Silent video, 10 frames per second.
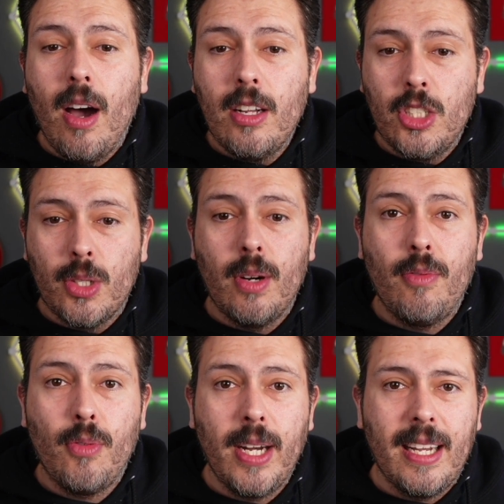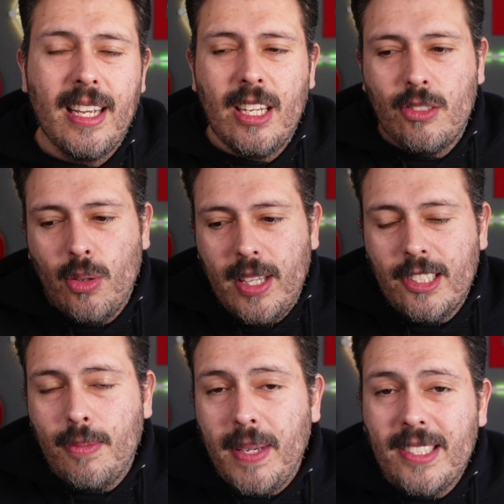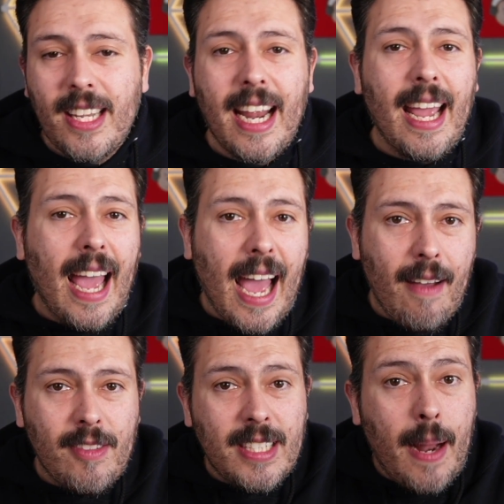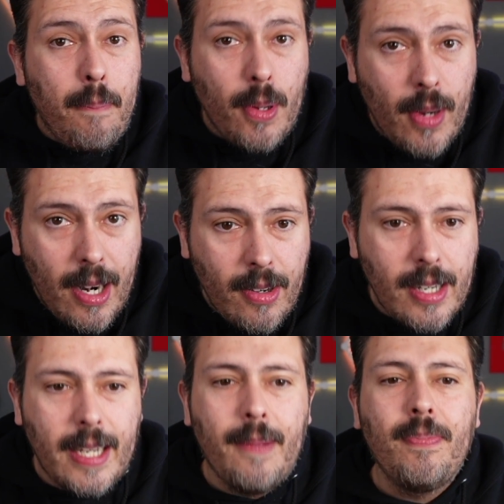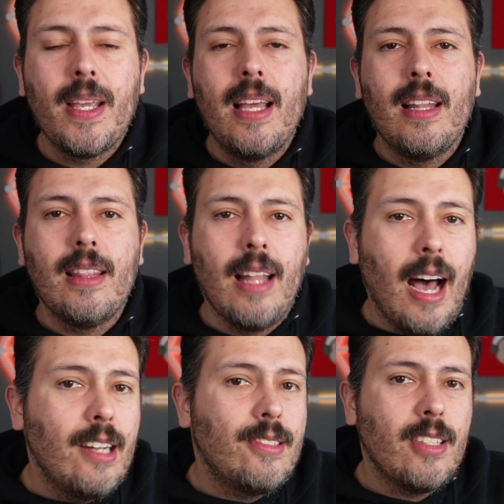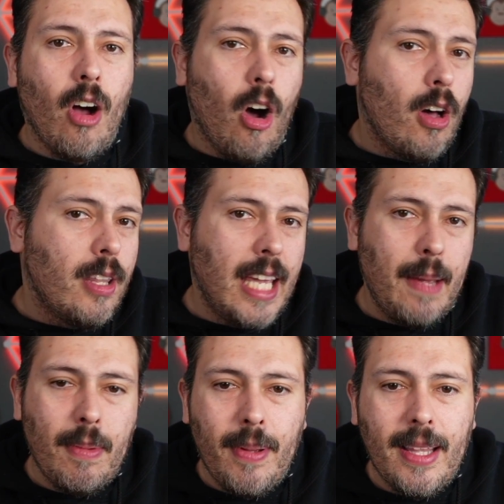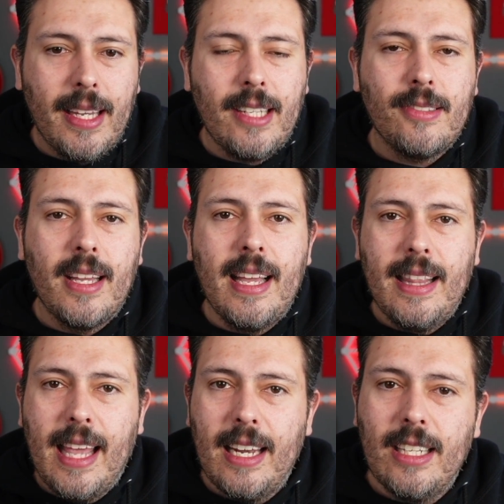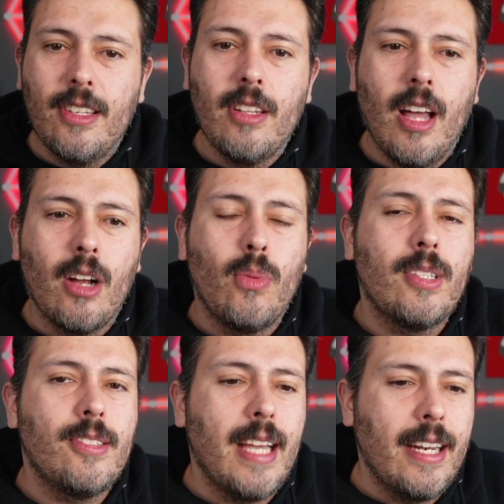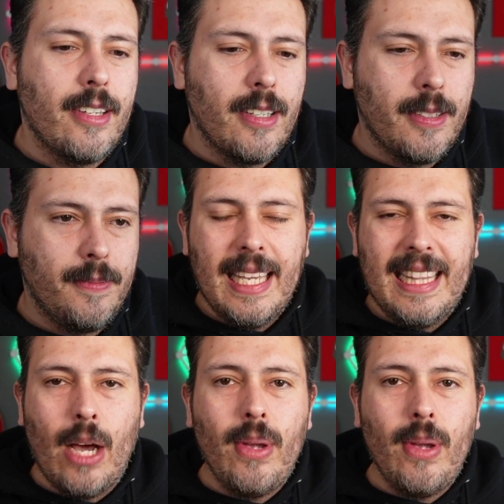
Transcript: on Jira free. So this means that I have temporarily lost all the capabilities that is unlocked with standard. Now,